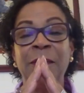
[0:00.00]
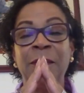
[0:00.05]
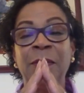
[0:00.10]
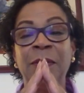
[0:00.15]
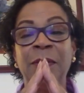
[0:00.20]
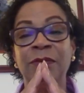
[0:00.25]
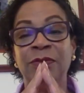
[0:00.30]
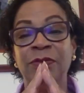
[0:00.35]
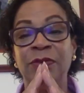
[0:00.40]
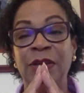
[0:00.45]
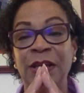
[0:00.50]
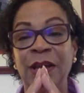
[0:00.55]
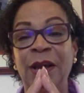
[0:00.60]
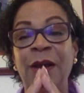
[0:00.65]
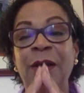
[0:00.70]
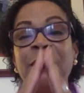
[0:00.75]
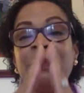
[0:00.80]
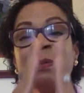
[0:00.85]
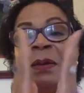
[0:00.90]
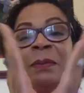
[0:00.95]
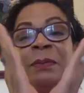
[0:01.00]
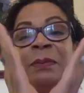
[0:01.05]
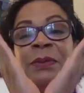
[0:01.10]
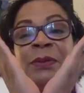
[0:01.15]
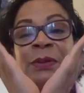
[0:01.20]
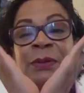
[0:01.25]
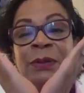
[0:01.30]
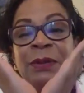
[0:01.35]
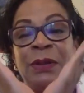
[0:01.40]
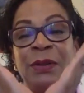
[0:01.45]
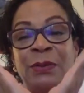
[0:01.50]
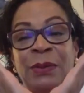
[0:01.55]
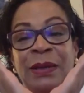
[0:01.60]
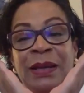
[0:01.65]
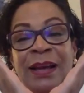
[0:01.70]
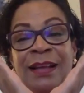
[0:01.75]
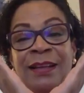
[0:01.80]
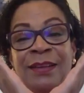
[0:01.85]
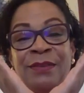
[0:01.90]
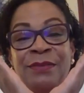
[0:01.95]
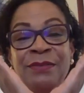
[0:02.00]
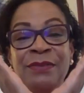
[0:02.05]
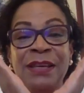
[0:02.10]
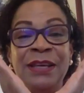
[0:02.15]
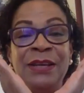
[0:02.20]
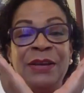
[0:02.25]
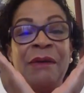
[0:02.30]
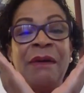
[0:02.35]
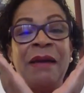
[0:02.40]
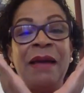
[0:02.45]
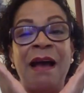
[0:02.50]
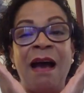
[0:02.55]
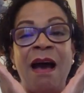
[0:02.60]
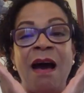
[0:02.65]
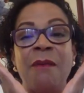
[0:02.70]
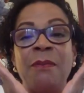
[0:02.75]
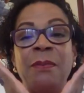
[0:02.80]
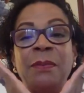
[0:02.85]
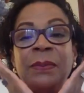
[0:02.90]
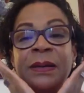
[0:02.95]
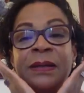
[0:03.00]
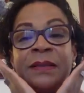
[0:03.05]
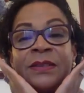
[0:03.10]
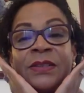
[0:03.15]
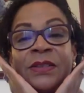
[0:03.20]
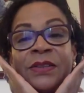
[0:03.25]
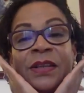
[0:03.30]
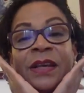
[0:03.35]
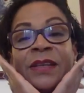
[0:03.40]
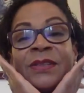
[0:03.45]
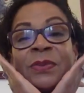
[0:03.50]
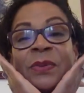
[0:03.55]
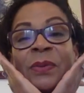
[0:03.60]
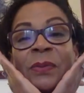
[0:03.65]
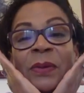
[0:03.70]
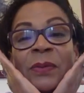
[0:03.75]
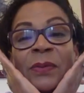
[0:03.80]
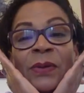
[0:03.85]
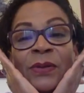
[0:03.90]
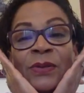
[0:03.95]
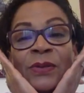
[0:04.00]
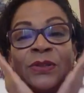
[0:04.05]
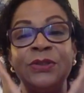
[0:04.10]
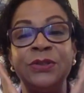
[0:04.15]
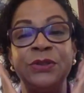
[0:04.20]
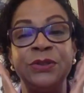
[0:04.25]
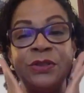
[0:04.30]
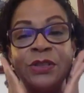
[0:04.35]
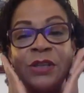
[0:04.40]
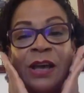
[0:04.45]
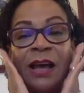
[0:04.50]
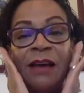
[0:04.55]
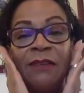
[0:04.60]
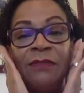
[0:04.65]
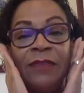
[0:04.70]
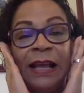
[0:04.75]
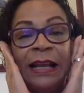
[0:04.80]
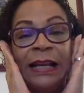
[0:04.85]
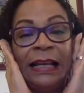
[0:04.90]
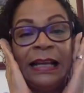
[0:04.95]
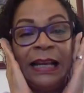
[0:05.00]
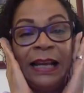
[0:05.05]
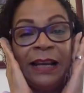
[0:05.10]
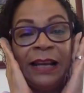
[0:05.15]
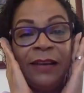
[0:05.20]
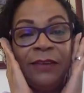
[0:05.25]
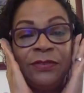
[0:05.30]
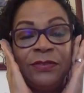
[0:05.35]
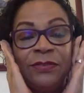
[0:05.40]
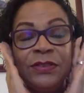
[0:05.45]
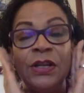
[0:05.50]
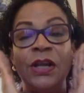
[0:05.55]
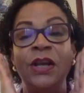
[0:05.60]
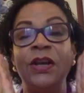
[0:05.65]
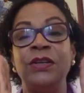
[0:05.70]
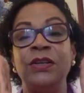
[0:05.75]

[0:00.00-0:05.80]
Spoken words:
but for younger people we get the V going up, and so that's what we want to do, to have that lift.